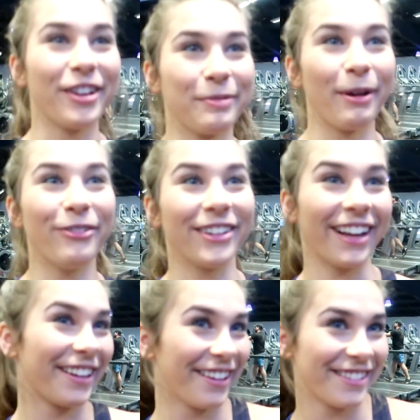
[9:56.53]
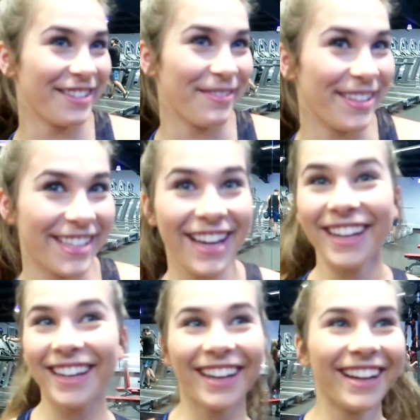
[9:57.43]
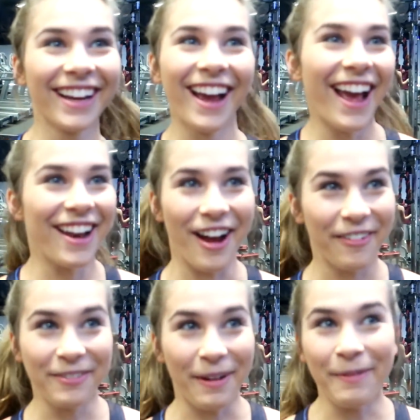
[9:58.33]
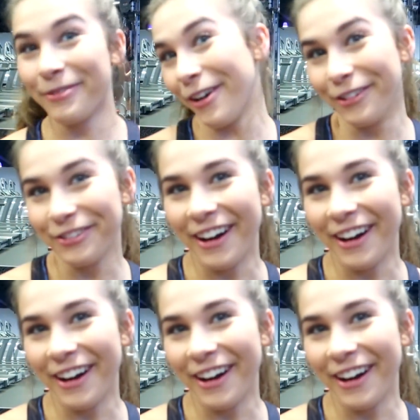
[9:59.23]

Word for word: so it's perfect. I can listen to music not worry about my phone